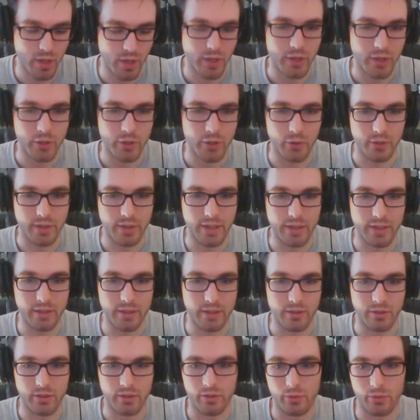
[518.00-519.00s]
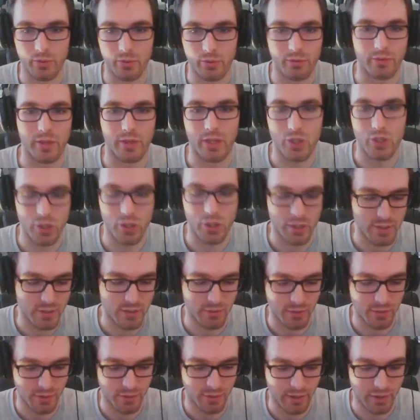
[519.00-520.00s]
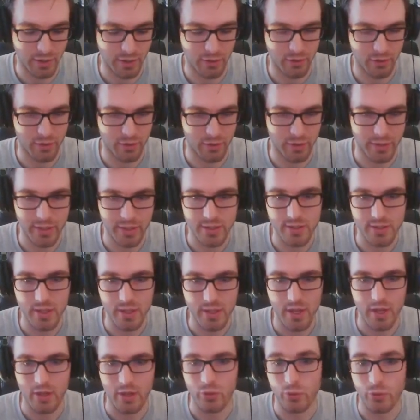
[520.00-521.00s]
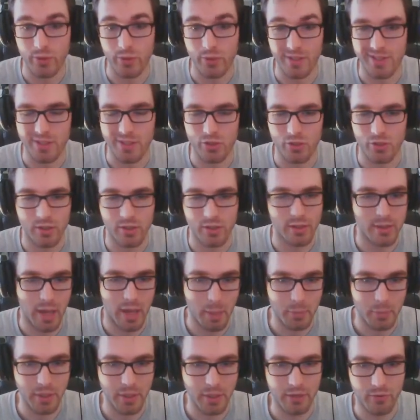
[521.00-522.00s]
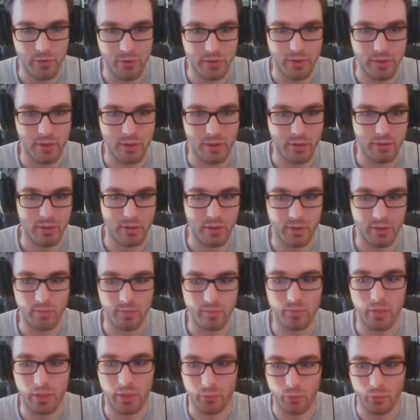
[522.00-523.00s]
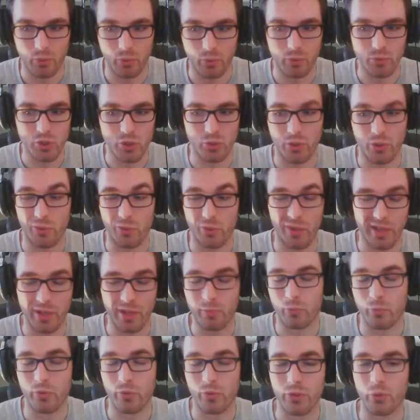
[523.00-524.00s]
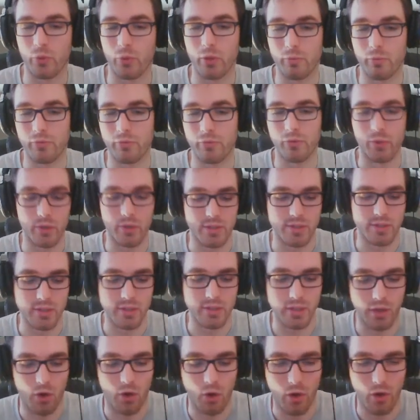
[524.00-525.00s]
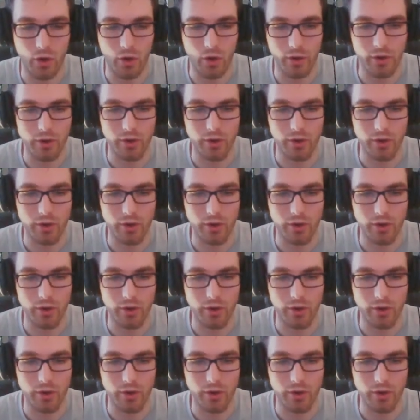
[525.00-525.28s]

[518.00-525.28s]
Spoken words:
you know, getting the reflection and stuff like that out of the lens. You can essentially adapt everything that I'm going to be showing right now. I'm really going to be focusing on